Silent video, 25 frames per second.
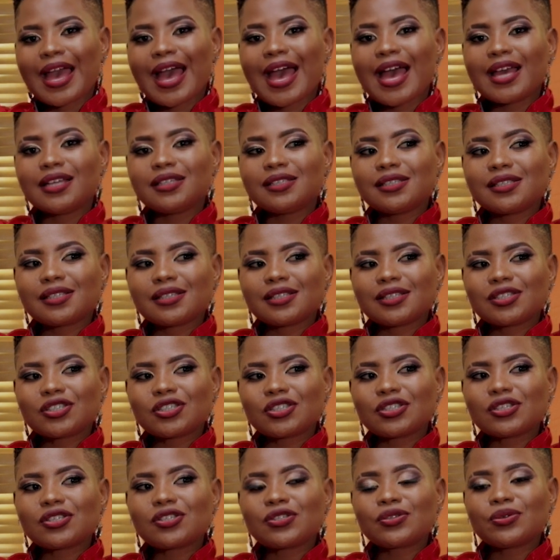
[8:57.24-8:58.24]
And
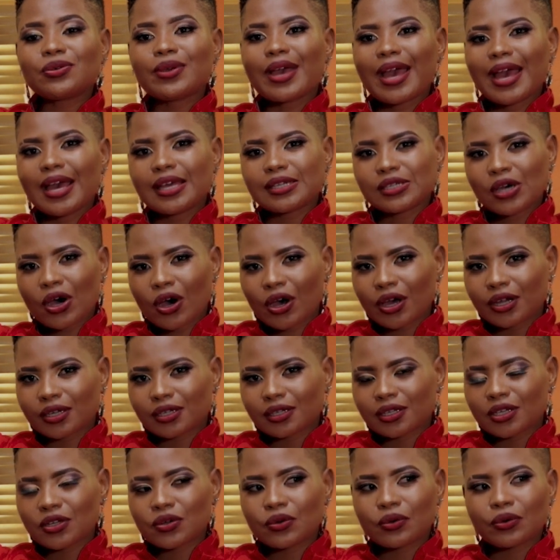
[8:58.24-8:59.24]
just to add
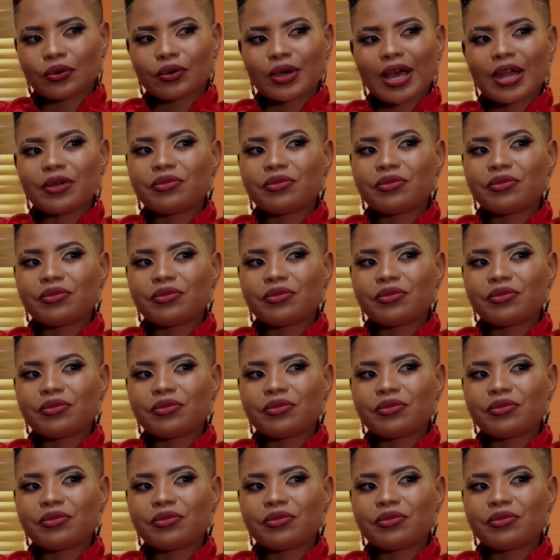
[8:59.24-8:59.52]
on, you know,